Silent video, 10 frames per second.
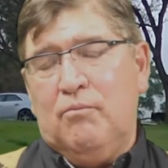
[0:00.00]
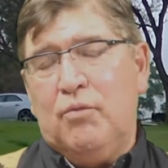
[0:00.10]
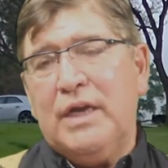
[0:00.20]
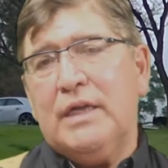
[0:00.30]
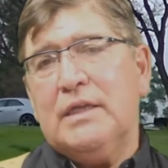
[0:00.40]

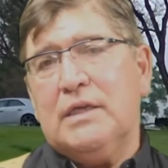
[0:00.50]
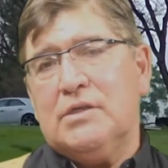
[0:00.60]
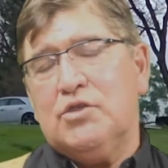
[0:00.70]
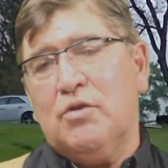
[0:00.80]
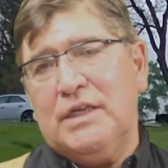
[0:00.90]
Bringing the
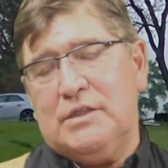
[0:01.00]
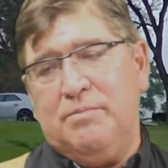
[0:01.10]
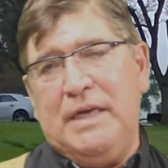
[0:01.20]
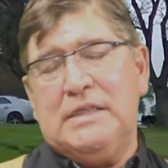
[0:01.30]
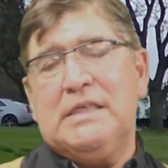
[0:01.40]
joint
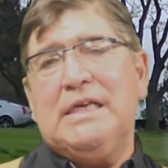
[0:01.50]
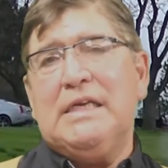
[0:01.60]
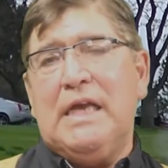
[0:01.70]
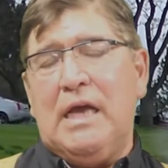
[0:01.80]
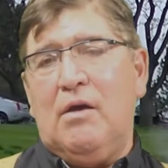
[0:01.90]

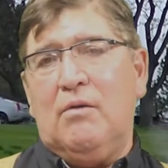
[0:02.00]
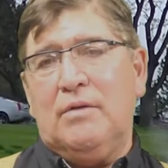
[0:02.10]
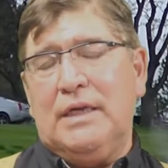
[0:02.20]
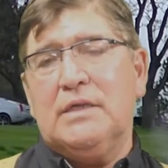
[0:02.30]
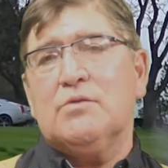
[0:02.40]
spacing
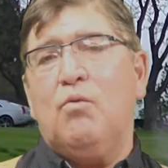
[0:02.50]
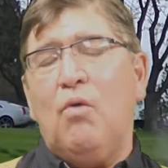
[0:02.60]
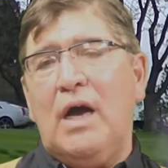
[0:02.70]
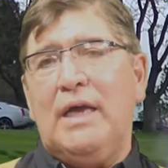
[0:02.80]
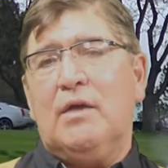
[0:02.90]
down is
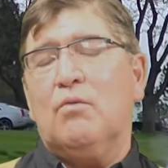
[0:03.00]
why it